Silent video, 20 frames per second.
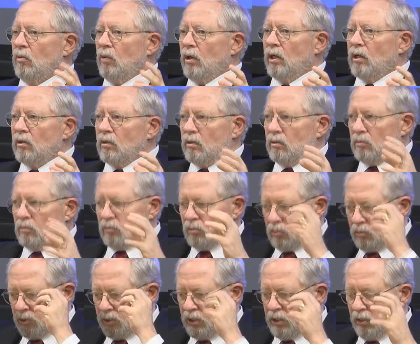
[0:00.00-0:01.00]
Well,
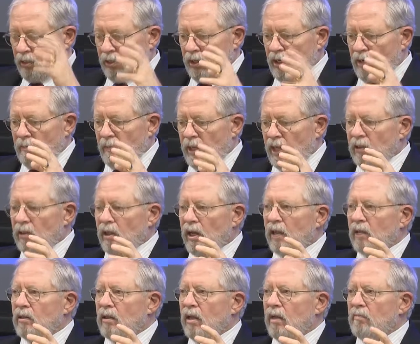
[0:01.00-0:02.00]
when you think about
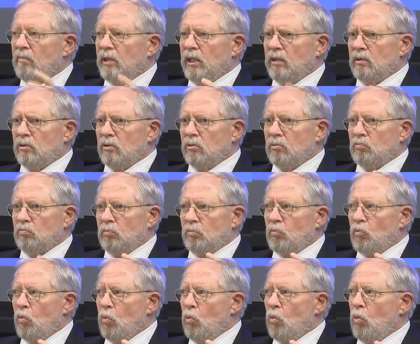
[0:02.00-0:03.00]
that, that means,
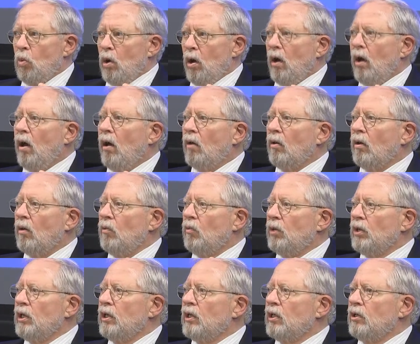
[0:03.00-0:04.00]
wow,
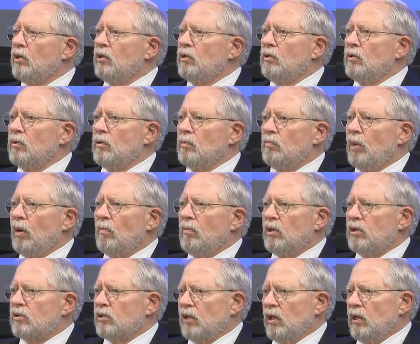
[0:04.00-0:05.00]
what are you going to do?
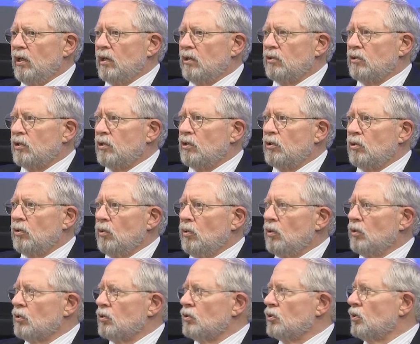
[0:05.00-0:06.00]
Public settings,
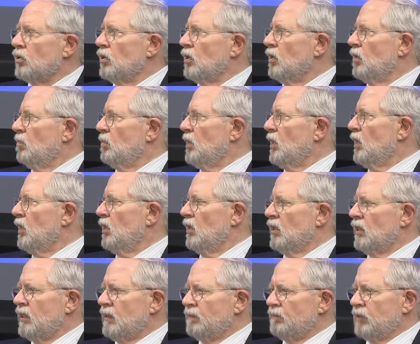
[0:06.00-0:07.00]
indoors, are going to be
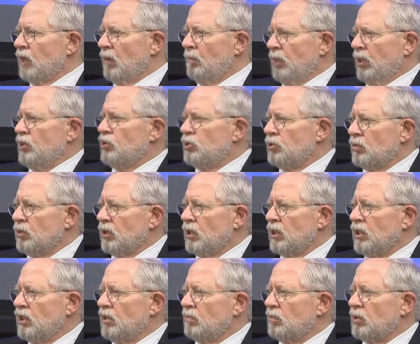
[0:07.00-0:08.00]
a place you really
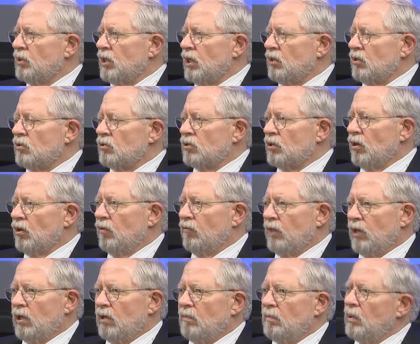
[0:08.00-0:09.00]
need to protect
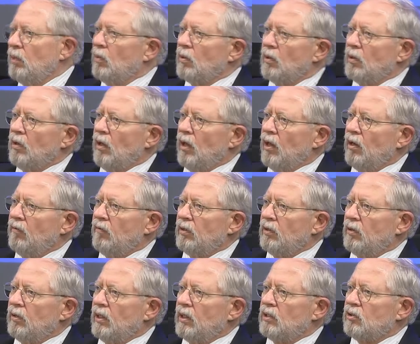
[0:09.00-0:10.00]
yourself. That could be where a lot of
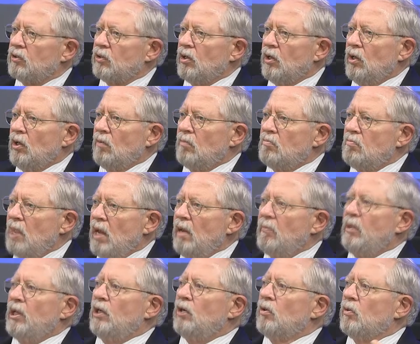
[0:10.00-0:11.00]
it things.
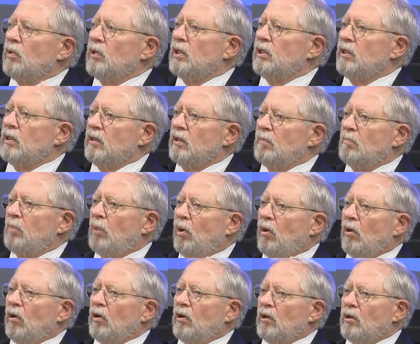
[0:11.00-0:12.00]
Maybe going to the
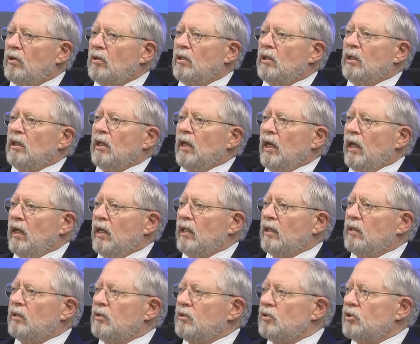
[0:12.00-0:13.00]
bar
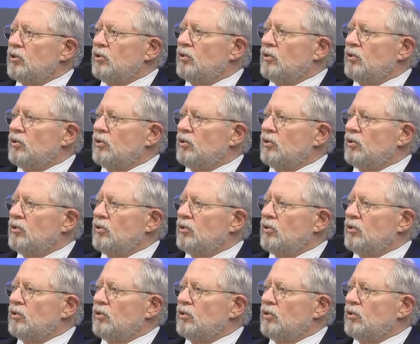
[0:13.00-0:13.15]
and